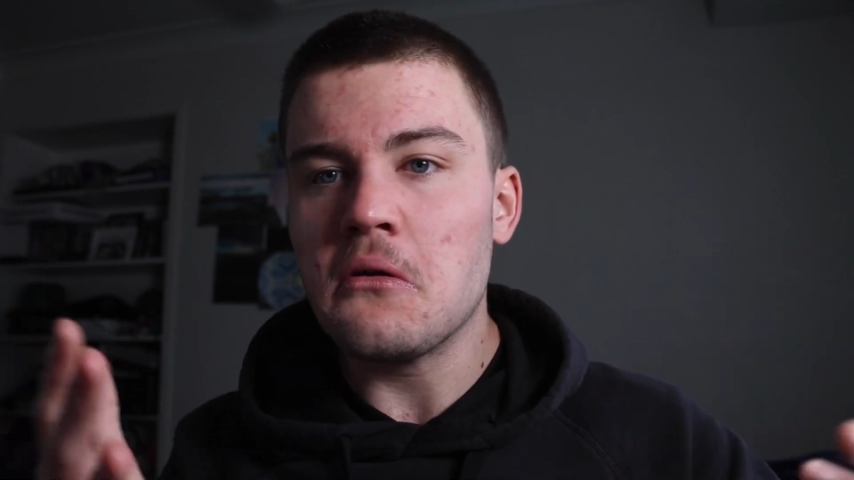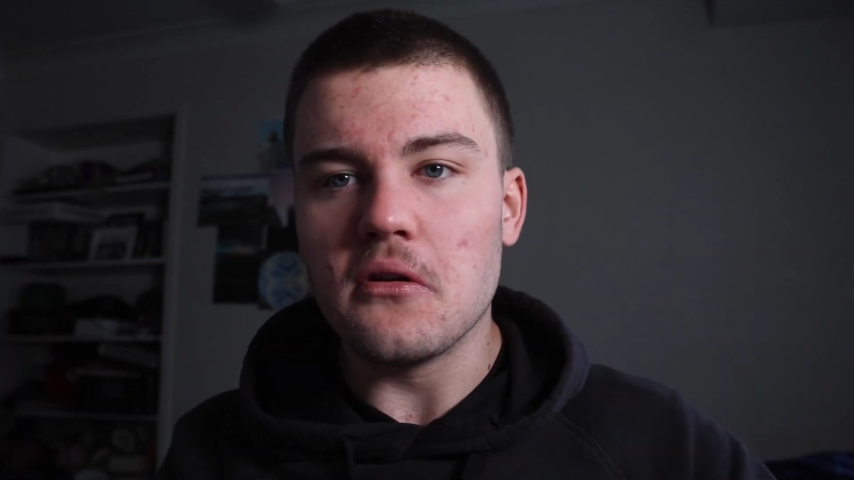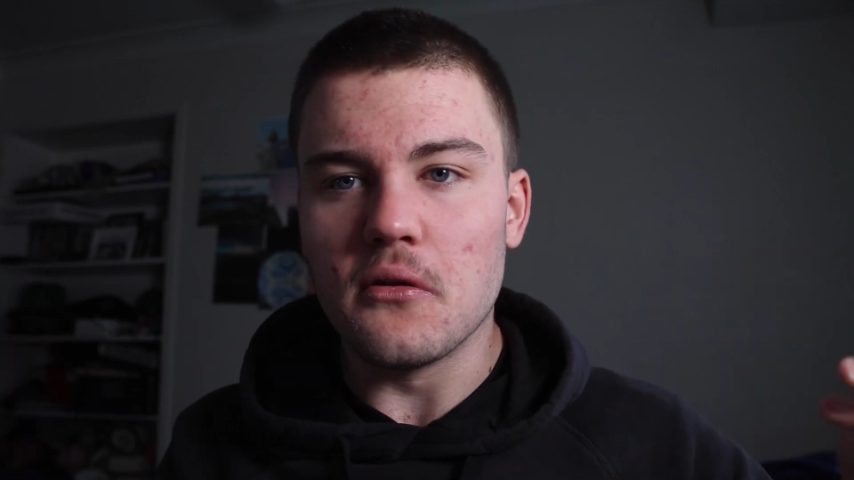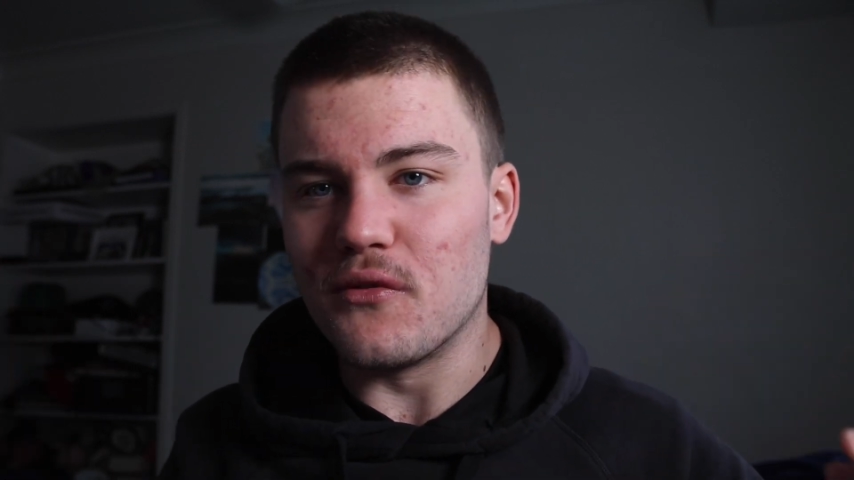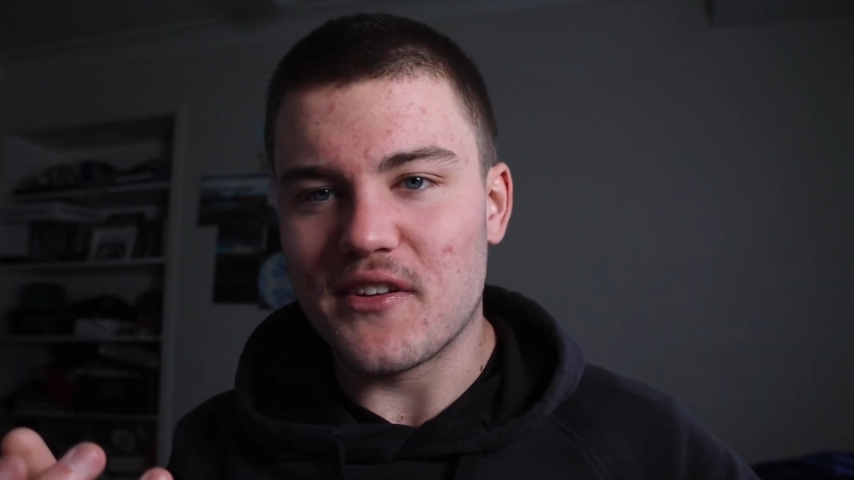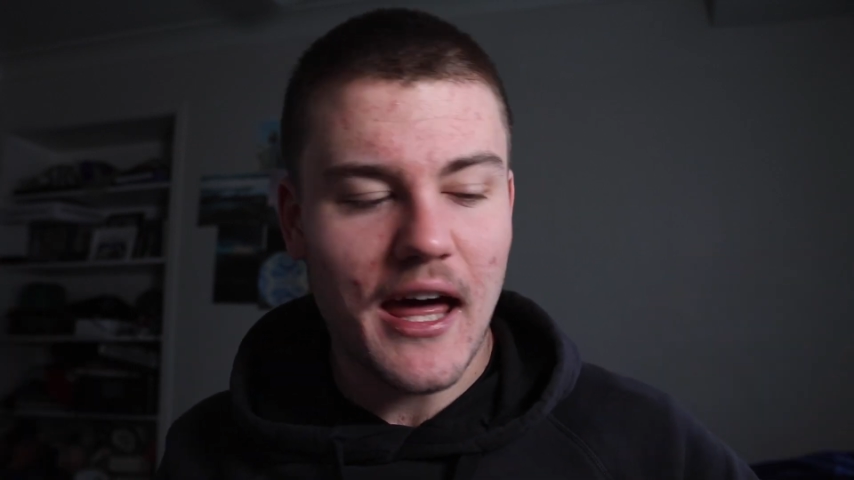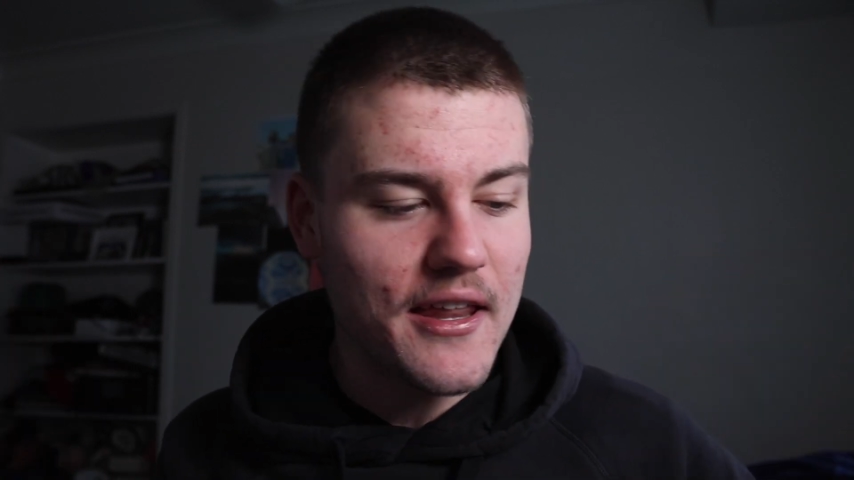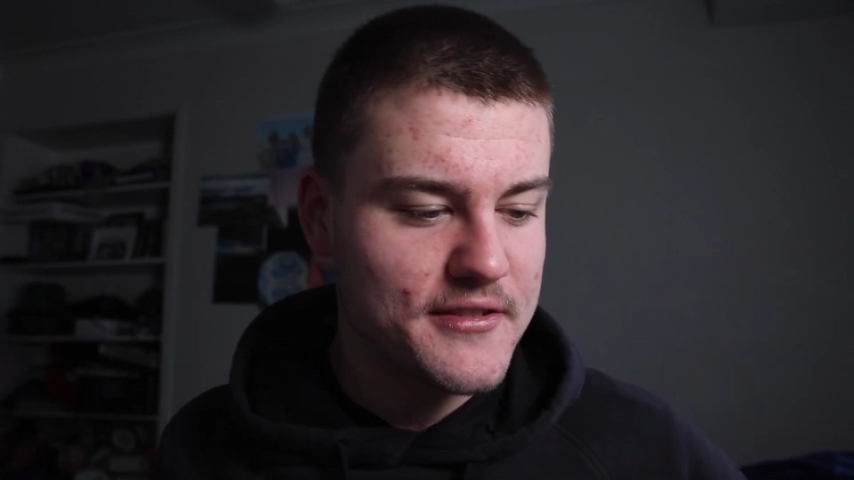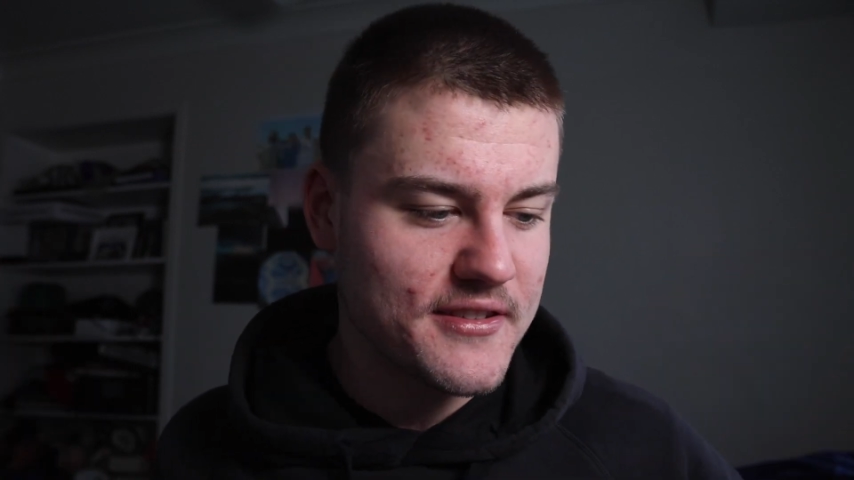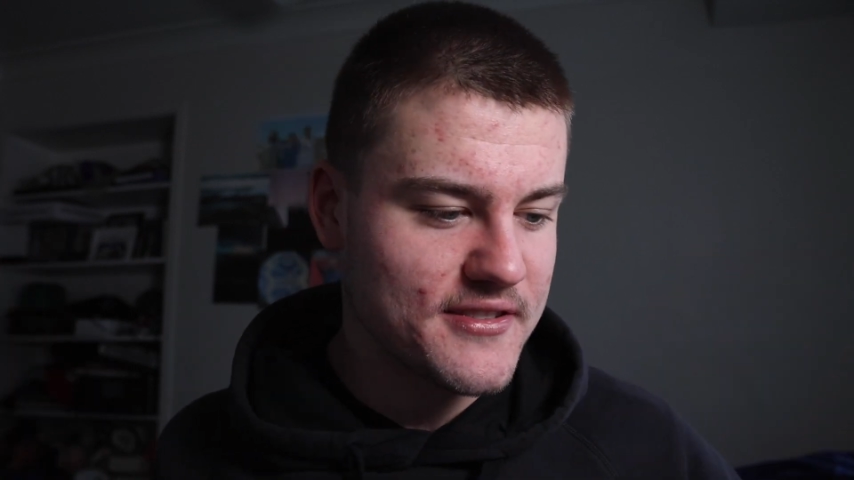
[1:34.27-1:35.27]
you know, with the
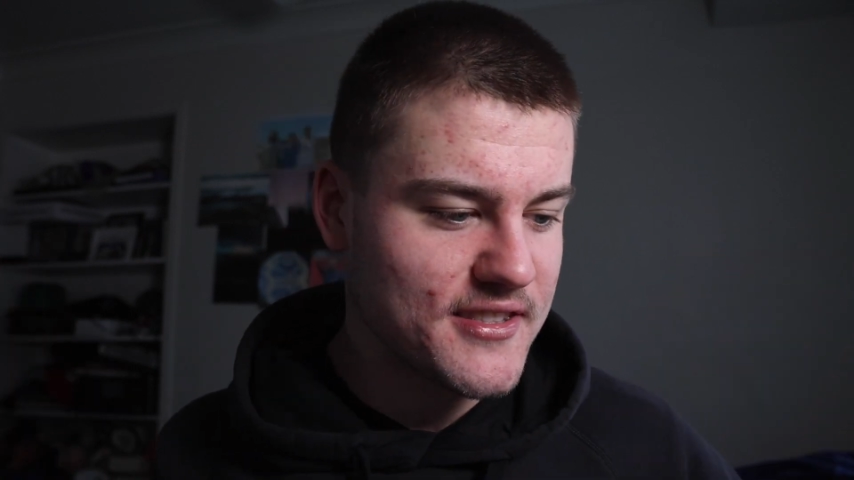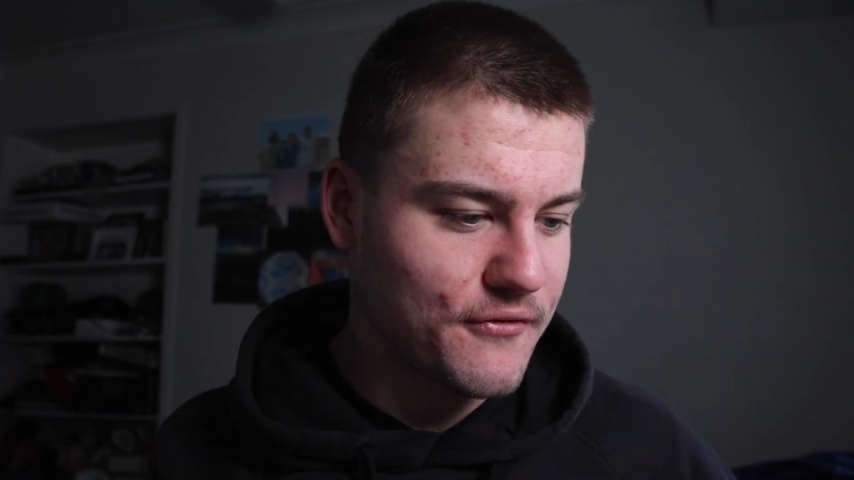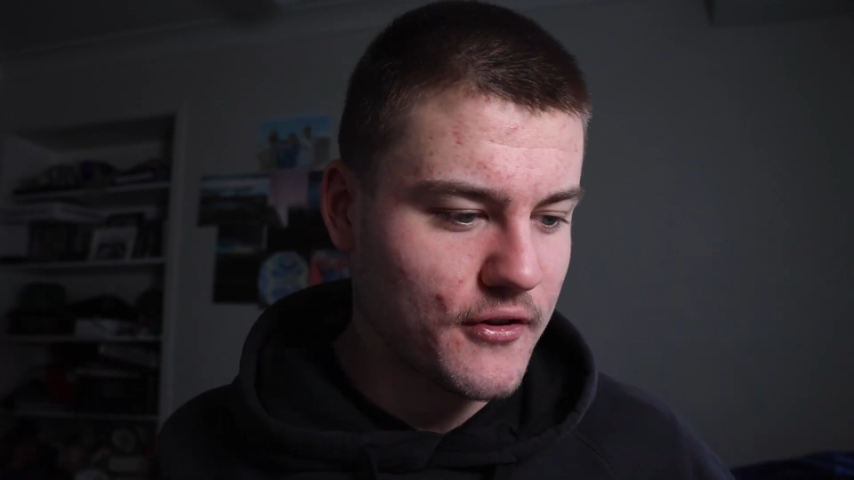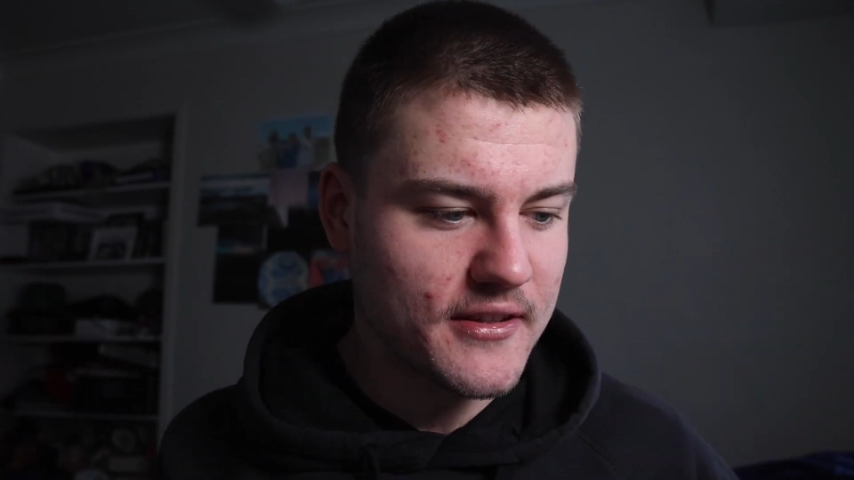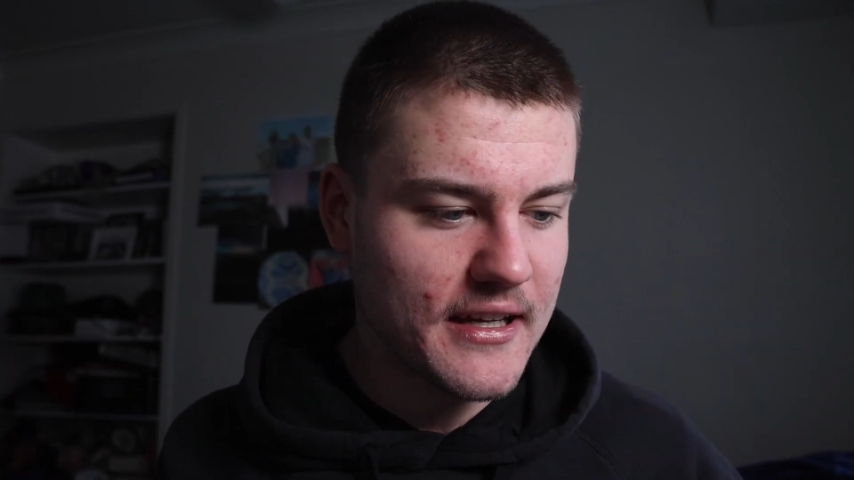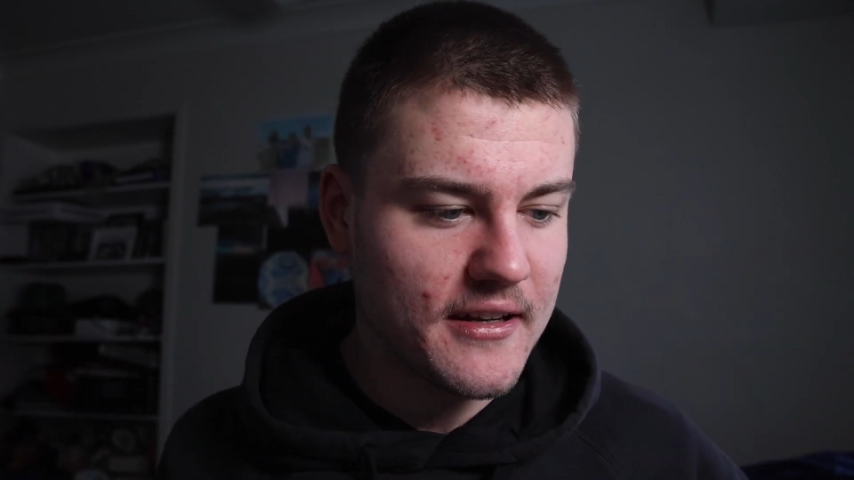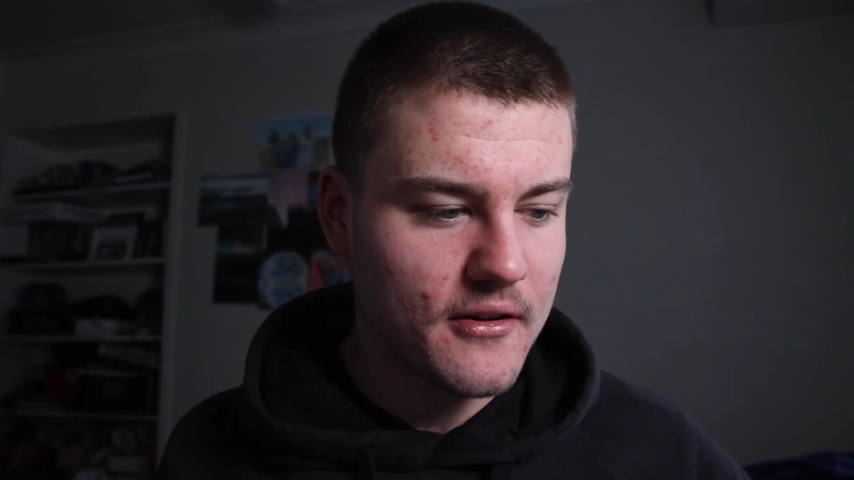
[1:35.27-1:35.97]
colors and stuff like that,